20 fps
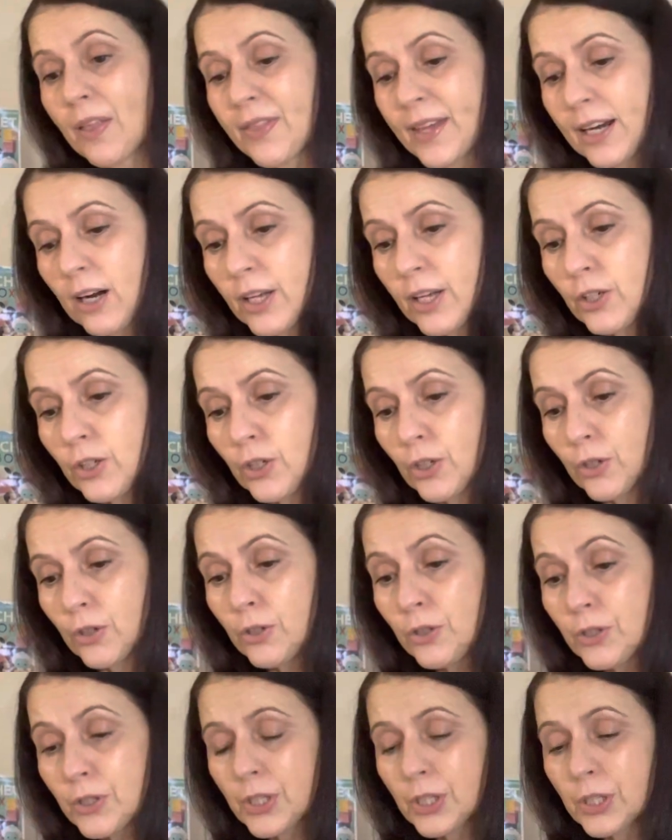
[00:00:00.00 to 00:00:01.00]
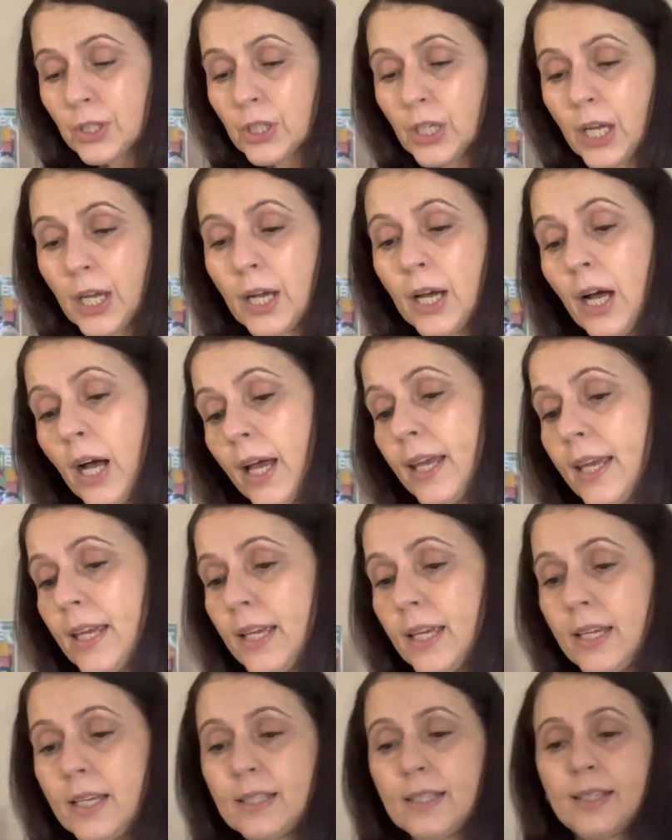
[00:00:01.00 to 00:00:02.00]
that I used
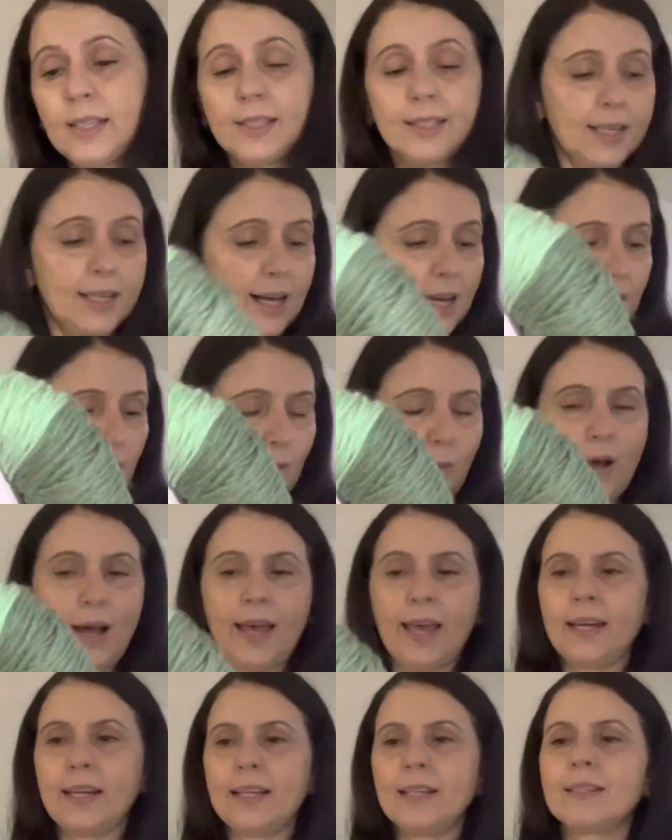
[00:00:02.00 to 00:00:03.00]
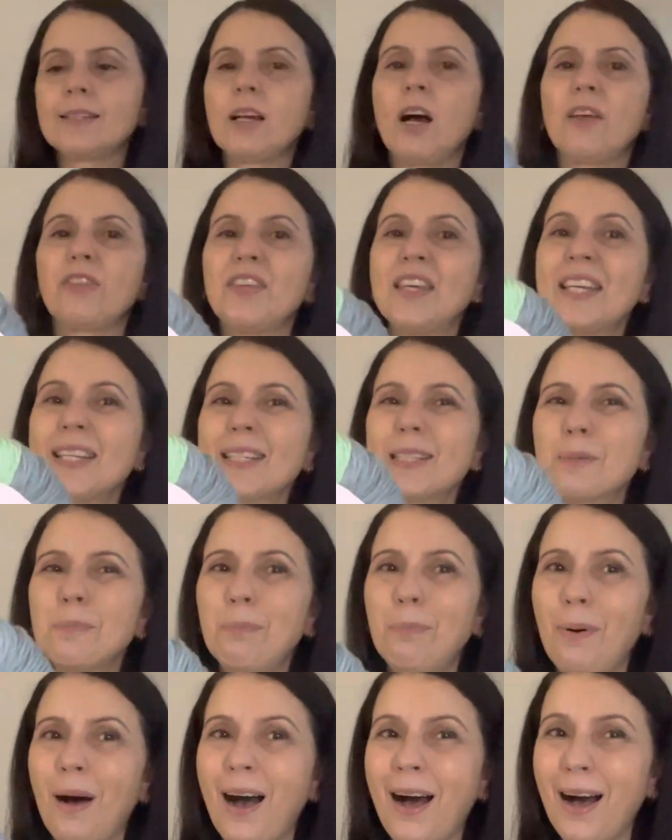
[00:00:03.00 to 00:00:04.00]
is this colorway, and I think it's
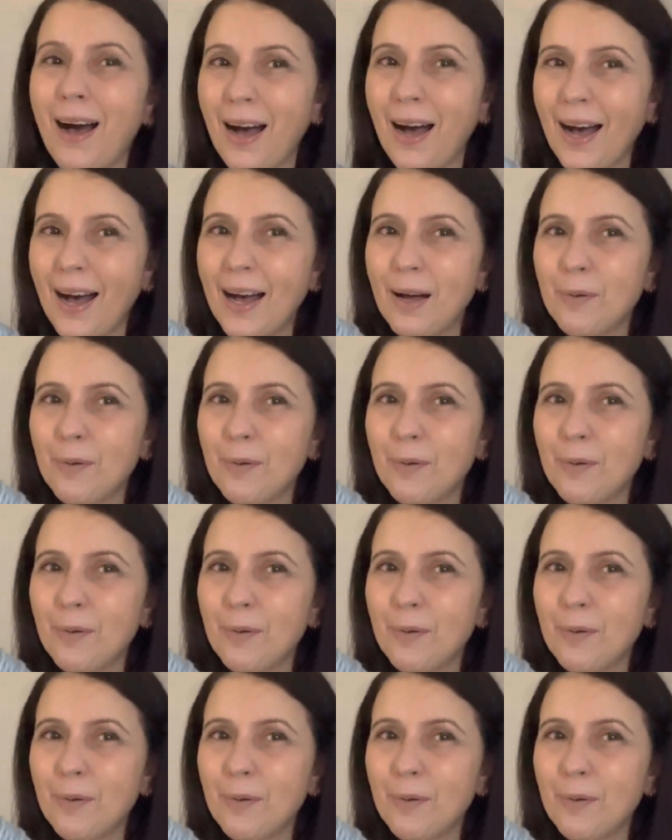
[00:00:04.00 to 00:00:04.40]
Baga,